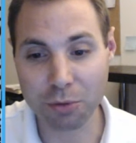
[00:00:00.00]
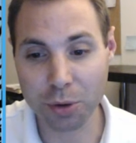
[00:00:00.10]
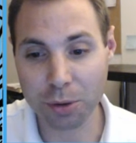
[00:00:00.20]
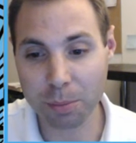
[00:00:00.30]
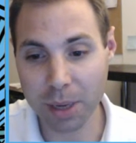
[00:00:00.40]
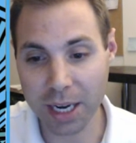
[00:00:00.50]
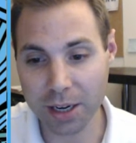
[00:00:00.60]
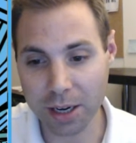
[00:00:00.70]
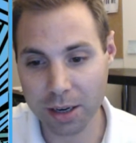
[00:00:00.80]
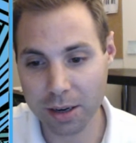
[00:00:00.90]
and Ruth
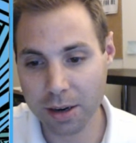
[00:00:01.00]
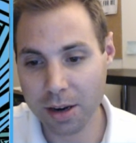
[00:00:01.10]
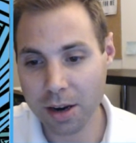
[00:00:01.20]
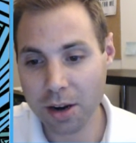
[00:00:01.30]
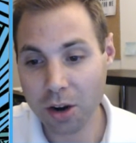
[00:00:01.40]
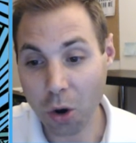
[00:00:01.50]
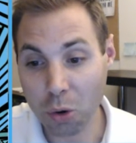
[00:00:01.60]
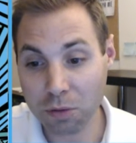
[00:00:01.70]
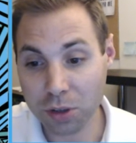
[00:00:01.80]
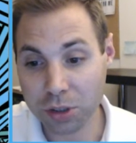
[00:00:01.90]
Bader,
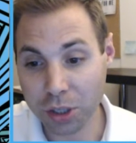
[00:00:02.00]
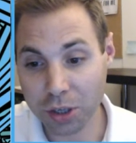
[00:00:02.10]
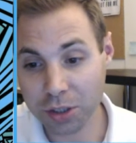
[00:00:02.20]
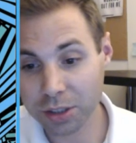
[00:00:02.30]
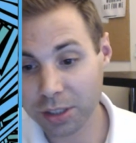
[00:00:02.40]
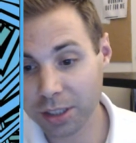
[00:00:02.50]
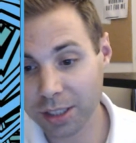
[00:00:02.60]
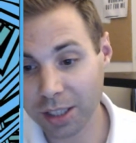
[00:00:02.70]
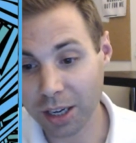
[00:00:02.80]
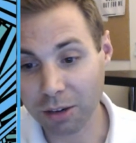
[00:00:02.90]
overturned
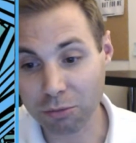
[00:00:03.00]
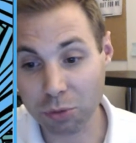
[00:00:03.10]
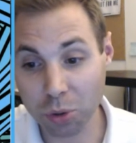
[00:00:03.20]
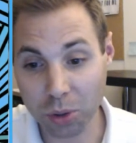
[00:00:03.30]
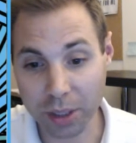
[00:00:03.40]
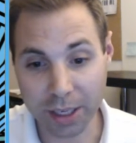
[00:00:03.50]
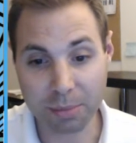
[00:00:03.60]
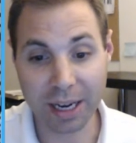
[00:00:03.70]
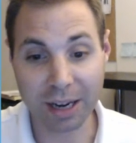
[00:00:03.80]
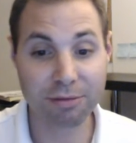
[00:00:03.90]
a
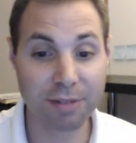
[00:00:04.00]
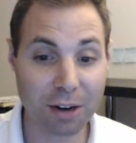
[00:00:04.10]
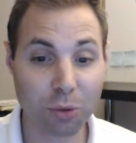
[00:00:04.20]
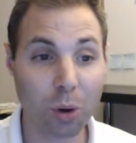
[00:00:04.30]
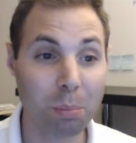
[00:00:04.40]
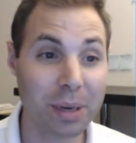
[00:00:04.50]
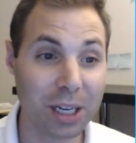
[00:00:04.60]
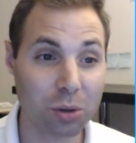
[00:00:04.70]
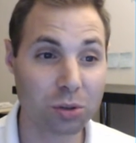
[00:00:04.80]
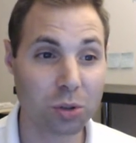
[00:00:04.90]
ruling by a federal
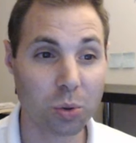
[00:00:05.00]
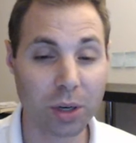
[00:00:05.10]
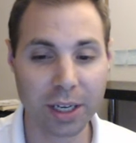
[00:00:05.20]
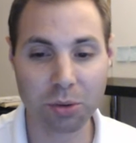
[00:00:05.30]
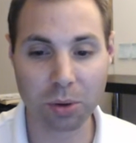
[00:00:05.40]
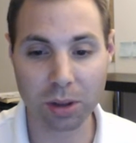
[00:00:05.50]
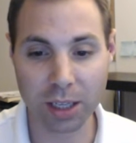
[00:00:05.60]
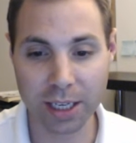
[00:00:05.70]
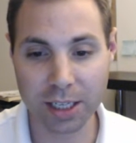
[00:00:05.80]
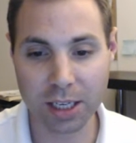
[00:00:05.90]
appeals court in
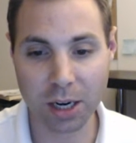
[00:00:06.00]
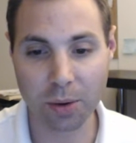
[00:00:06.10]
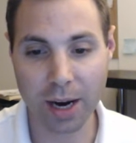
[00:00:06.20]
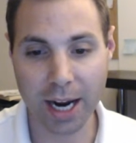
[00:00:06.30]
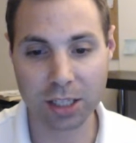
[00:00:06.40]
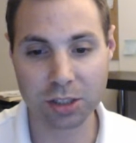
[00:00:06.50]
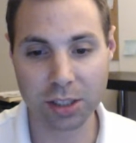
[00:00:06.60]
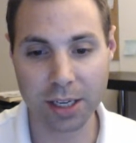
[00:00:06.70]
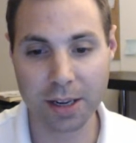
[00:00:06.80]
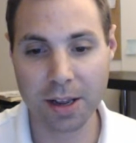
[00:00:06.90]
Orlando,
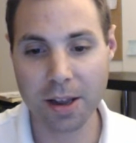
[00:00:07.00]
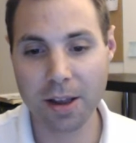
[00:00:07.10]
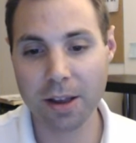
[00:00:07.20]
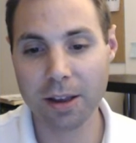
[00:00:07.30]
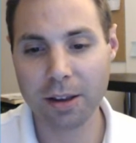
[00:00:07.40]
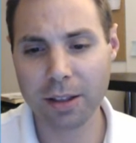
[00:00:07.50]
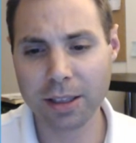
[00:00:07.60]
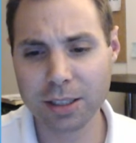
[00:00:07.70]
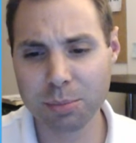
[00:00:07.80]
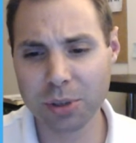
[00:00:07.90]
actually.
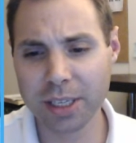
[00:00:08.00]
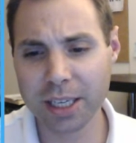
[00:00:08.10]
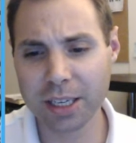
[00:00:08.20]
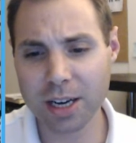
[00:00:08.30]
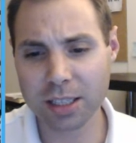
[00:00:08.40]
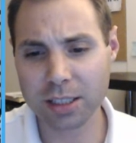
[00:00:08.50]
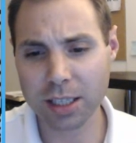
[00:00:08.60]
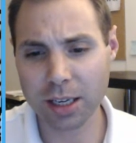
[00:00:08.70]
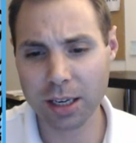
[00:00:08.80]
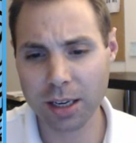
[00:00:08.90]
This is pretty
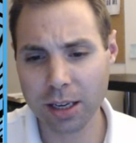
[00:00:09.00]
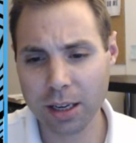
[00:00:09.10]
interesting.